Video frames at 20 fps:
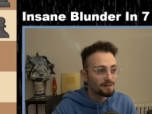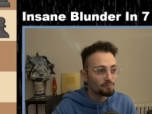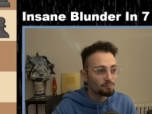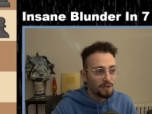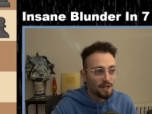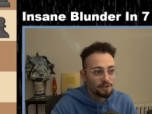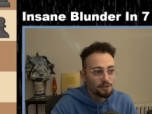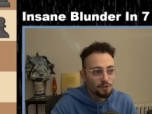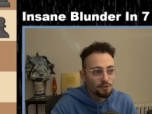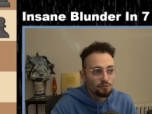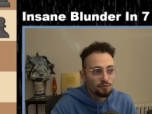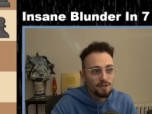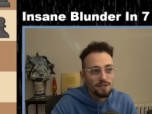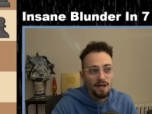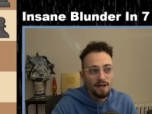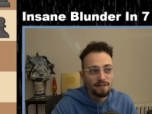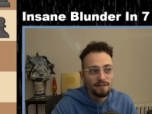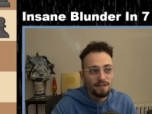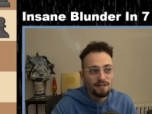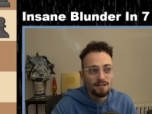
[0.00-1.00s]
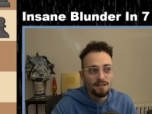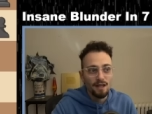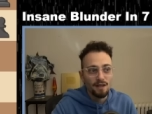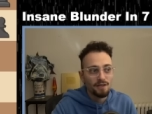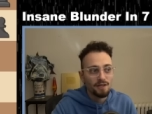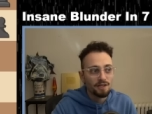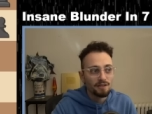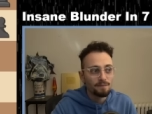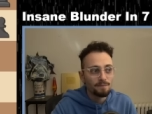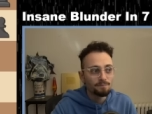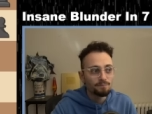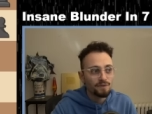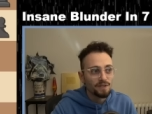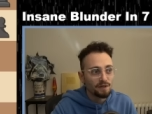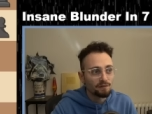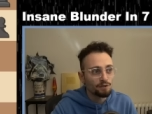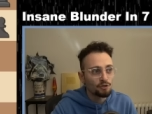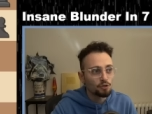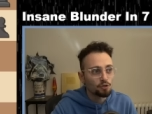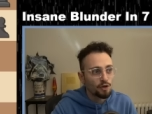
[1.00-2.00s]
Black just resigned. He has nothing.
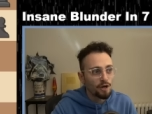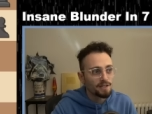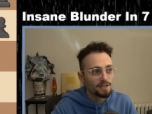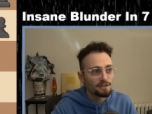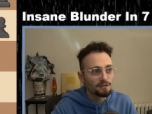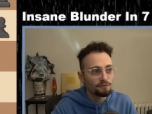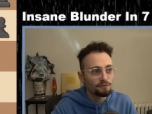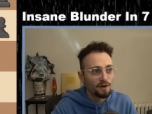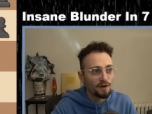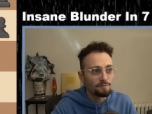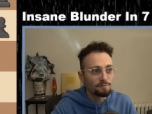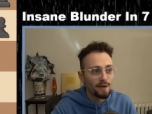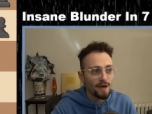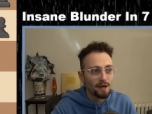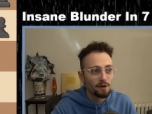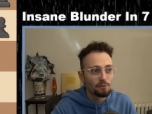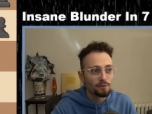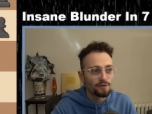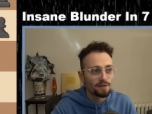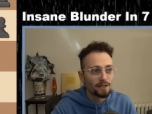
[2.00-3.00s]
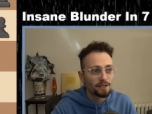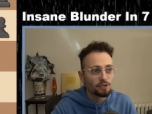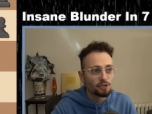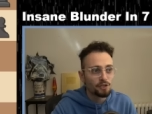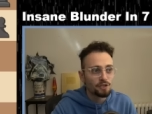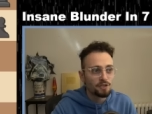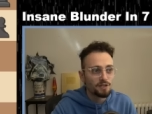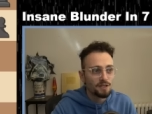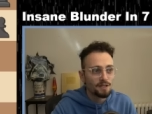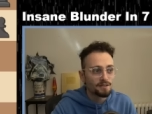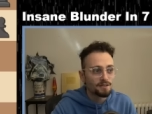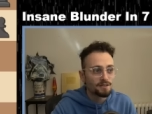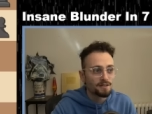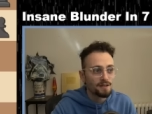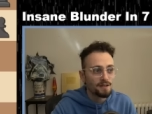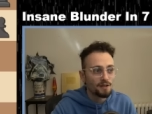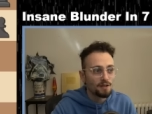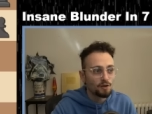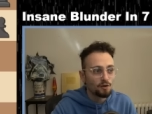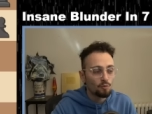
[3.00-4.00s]
If he tries to fight back with knight g6,
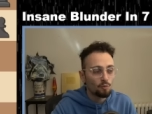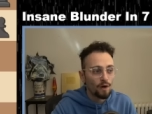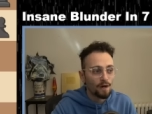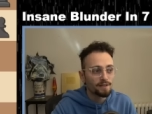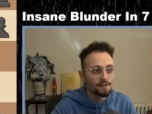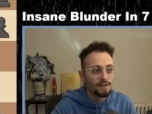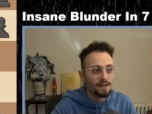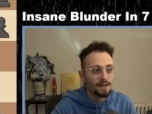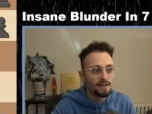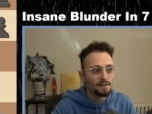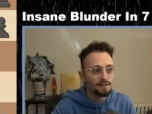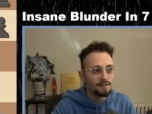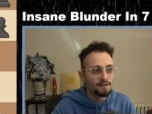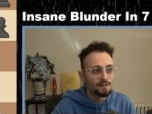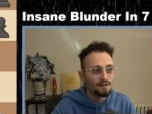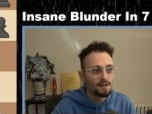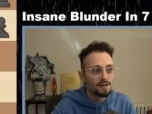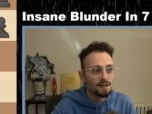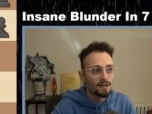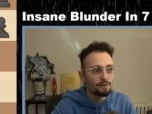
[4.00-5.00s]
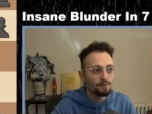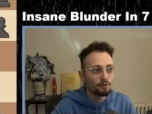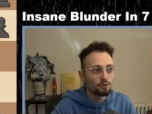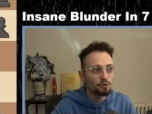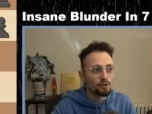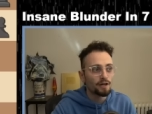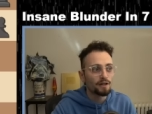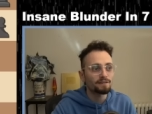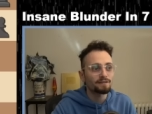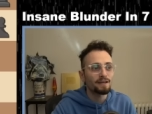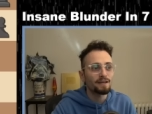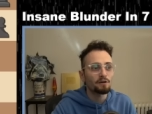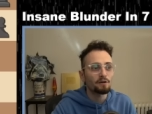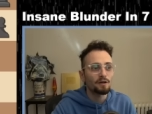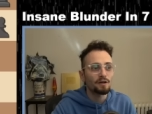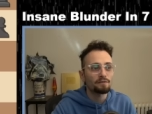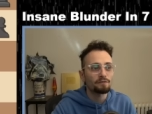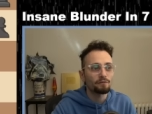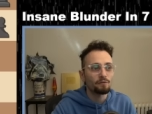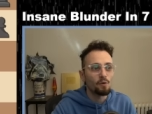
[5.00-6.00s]
white takes. If you try to take
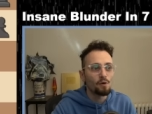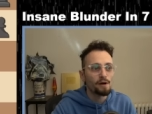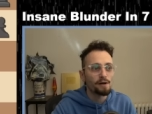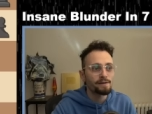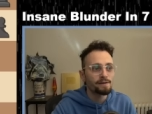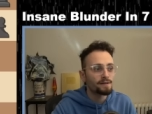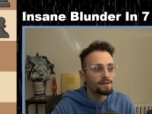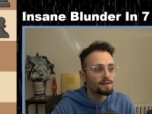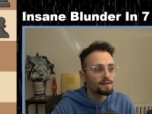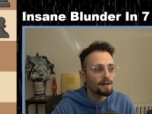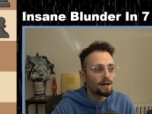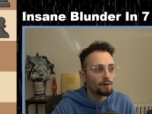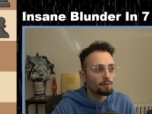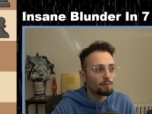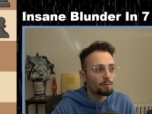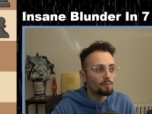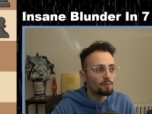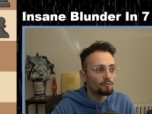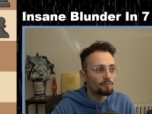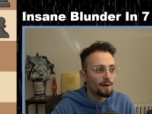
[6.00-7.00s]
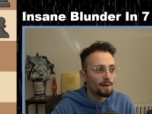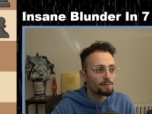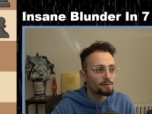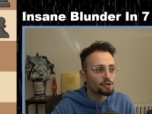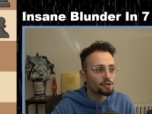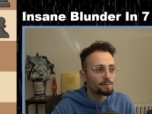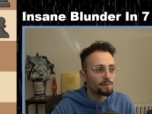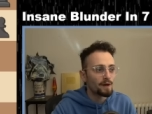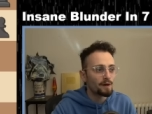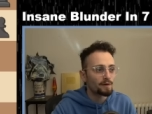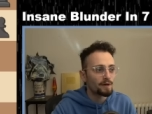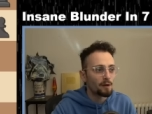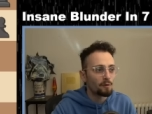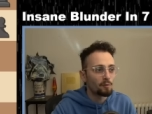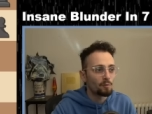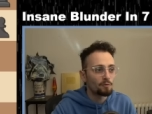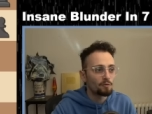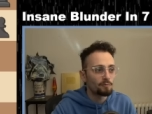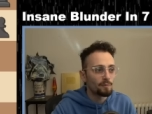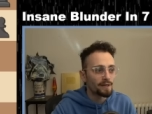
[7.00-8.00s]
on f4, I will move my bishop out. I
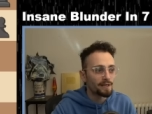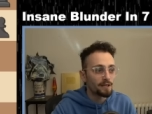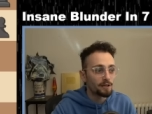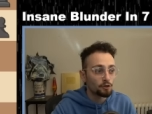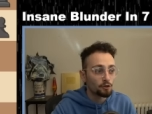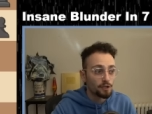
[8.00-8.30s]
will move my king.